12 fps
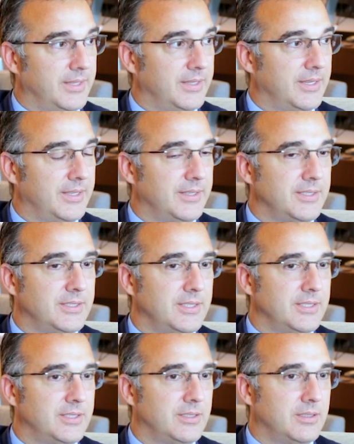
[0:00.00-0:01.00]
And this
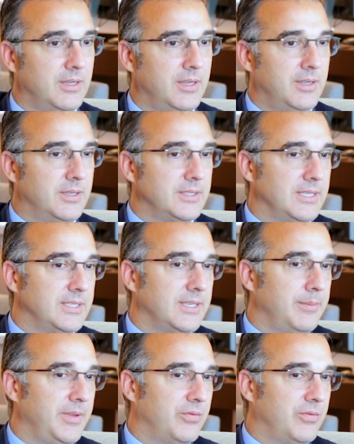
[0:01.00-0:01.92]
is, as I said